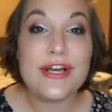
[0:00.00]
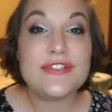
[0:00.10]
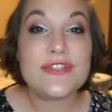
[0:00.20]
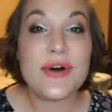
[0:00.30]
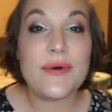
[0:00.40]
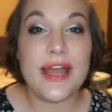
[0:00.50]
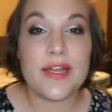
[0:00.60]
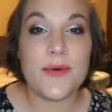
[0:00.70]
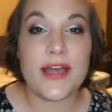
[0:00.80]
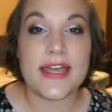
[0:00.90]
So
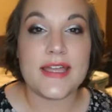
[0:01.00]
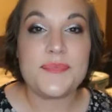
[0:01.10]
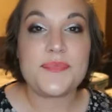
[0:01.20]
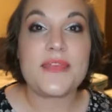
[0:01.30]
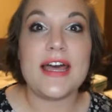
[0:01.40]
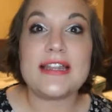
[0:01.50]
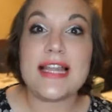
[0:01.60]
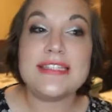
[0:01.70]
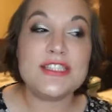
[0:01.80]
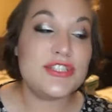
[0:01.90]
anyway,
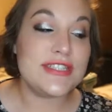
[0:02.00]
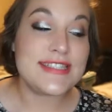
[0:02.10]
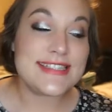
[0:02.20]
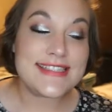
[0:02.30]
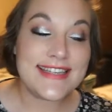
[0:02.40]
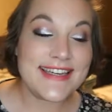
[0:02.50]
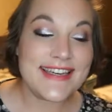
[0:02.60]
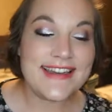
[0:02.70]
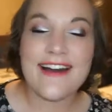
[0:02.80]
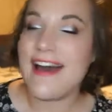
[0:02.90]
let's just
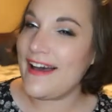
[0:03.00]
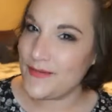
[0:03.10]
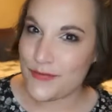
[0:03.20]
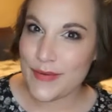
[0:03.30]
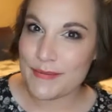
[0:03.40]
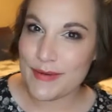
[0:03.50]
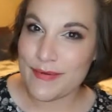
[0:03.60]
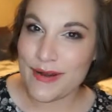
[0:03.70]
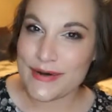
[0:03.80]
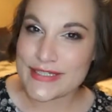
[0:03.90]
see what my
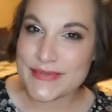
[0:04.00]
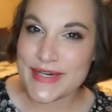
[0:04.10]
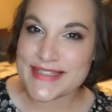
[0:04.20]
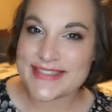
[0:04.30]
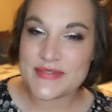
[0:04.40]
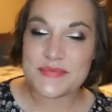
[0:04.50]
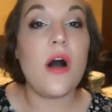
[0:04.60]
progress was.